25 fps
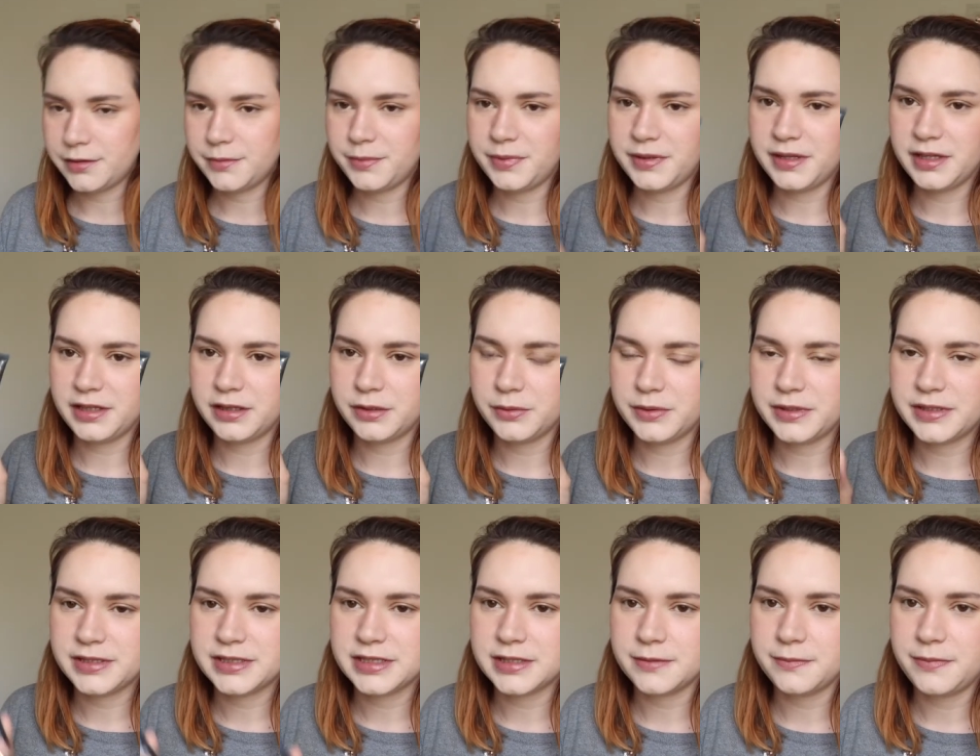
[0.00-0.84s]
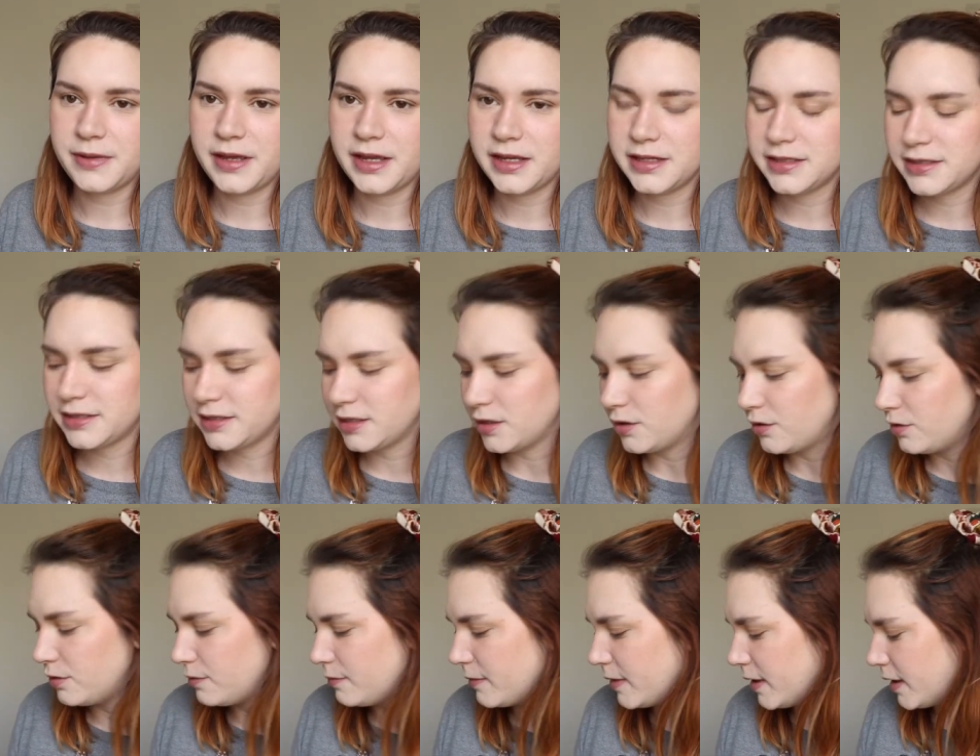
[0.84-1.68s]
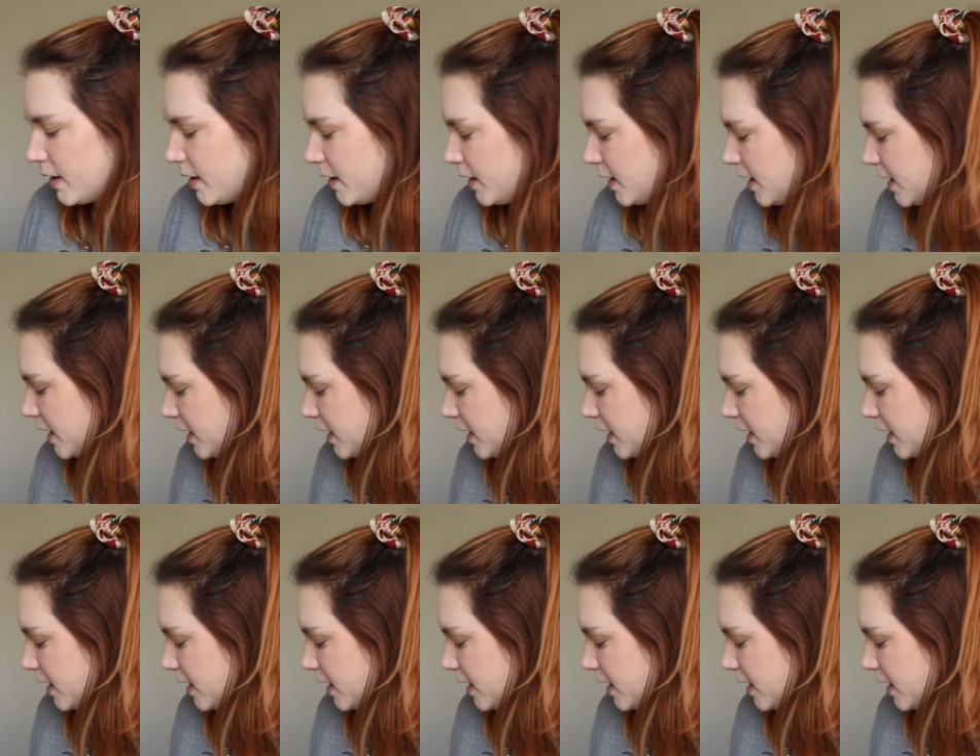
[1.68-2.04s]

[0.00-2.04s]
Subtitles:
Pillowy's base on my